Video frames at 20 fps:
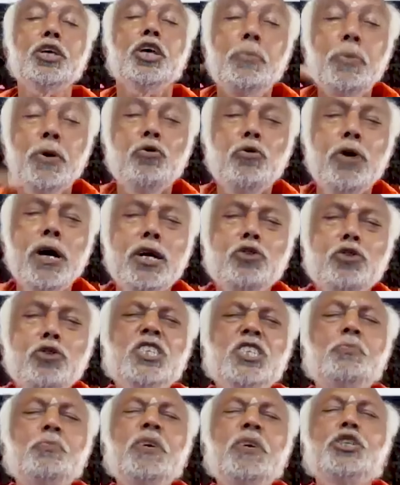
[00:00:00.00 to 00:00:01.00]
If you want
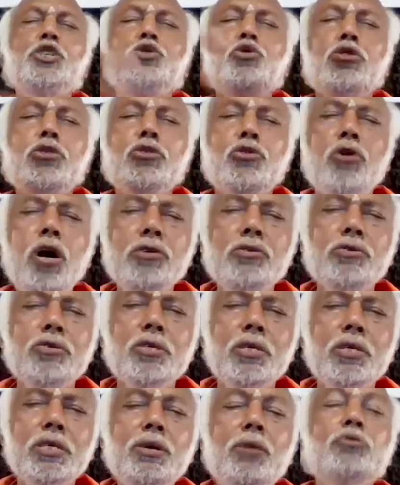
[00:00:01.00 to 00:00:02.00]
to express your
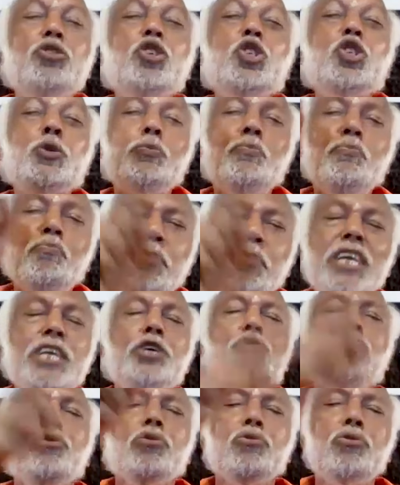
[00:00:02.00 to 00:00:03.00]
thoughts, you have to
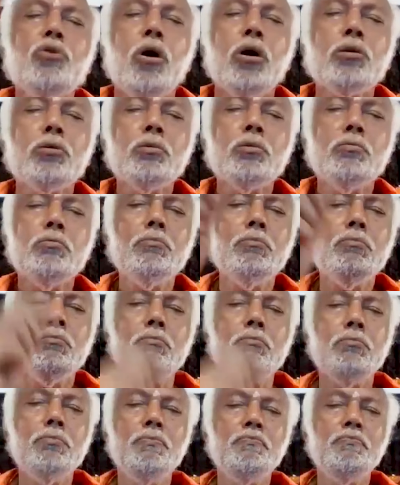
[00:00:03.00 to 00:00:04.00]
speak your thought.
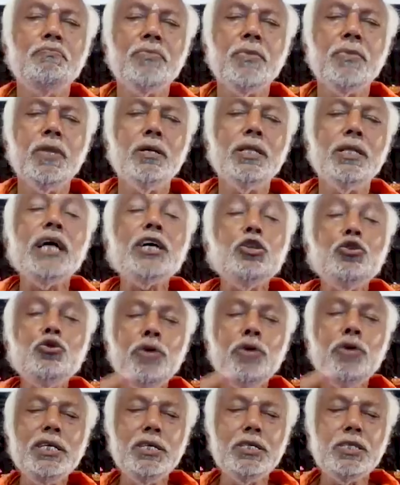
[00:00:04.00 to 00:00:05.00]
That
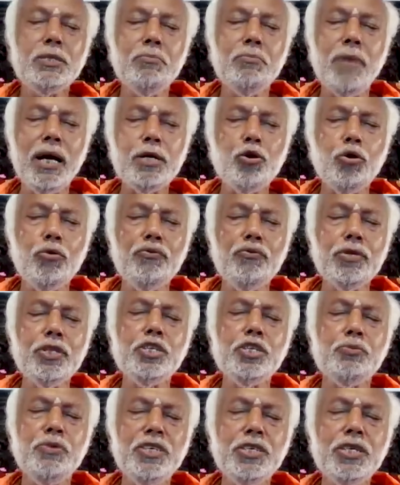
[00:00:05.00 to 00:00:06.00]
is why this microphone,
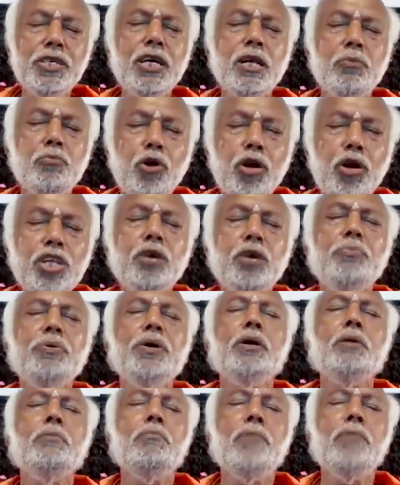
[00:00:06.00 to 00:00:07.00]
this physical body of
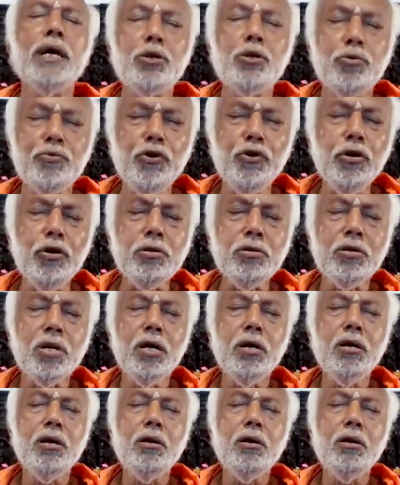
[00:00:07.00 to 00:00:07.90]
a microphone,